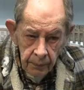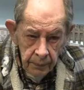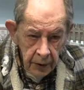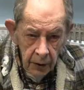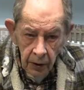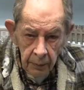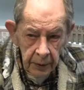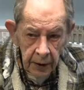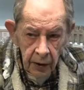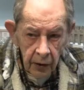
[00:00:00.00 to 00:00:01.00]
purely
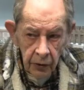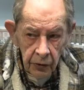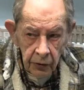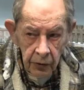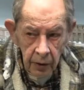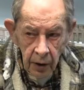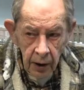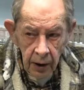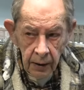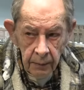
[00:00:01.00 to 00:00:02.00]
because
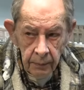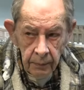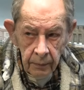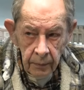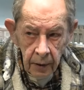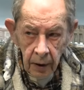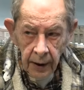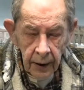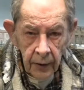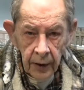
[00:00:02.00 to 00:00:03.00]
I
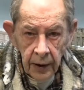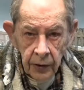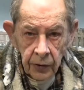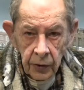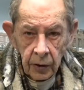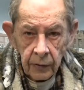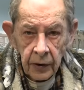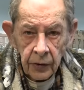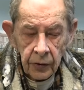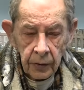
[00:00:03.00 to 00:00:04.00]
like their
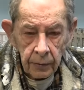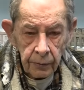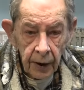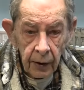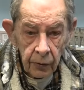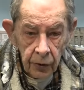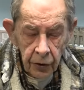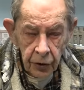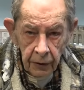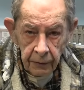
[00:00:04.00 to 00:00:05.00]
service. Rails of
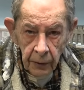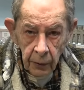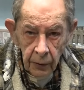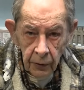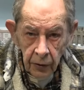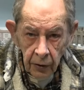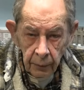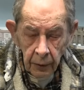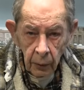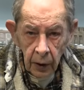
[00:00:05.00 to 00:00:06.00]
Sheffield have served
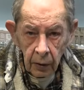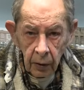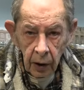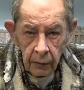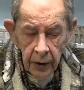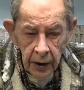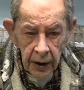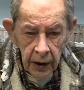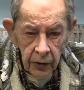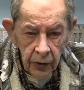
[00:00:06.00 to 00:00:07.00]
me well over the
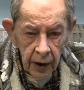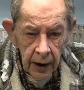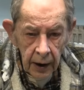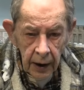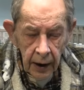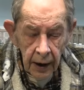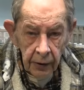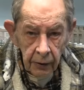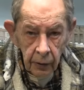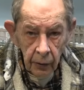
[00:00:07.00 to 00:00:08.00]
years, and
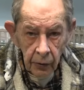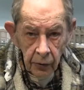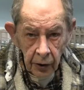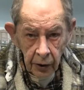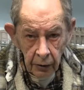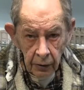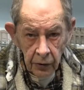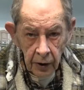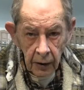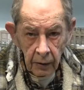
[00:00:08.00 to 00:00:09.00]
of course
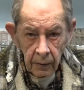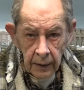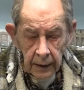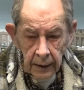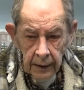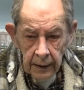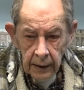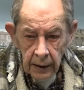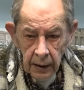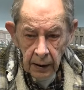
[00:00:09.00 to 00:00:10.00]
Securascale,
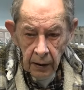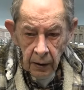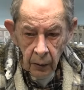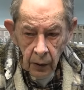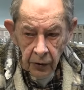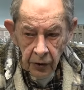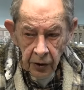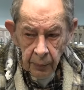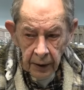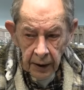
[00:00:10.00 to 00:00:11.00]
uh, who I seem
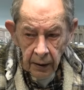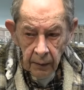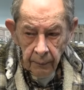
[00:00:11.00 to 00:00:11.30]
to be